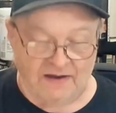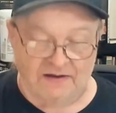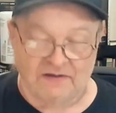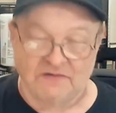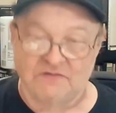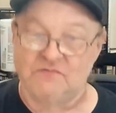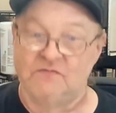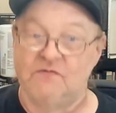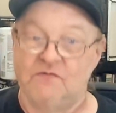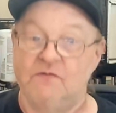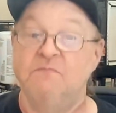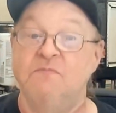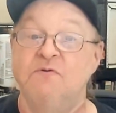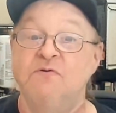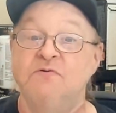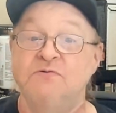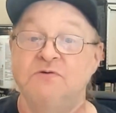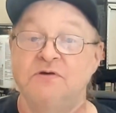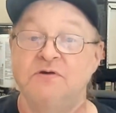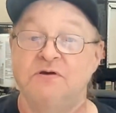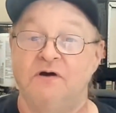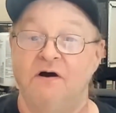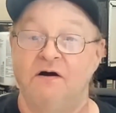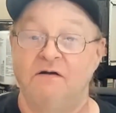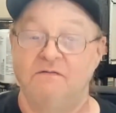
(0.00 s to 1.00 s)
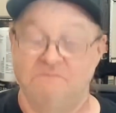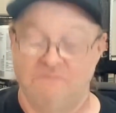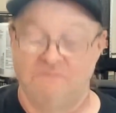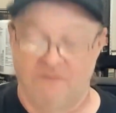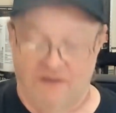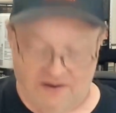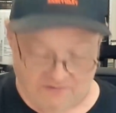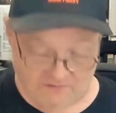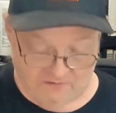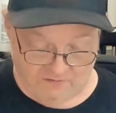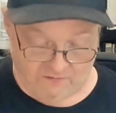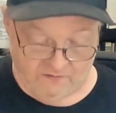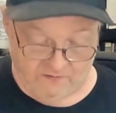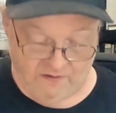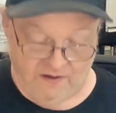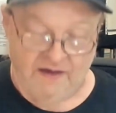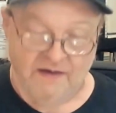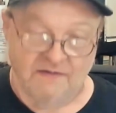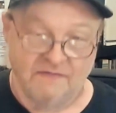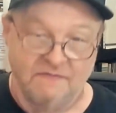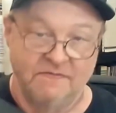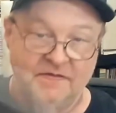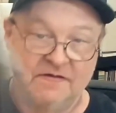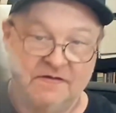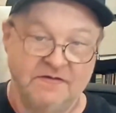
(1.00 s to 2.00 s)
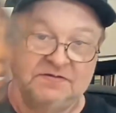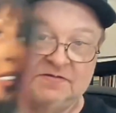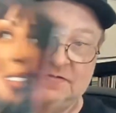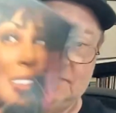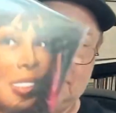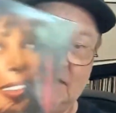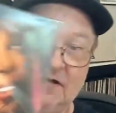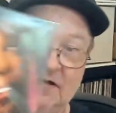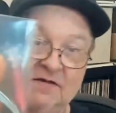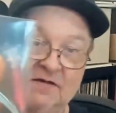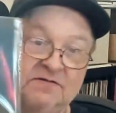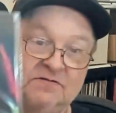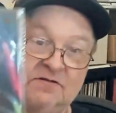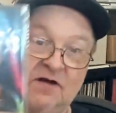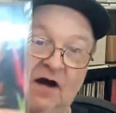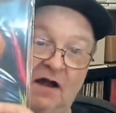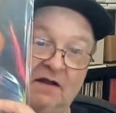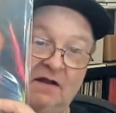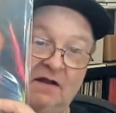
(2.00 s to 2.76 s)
it's from Music on Vinyl. This is Donna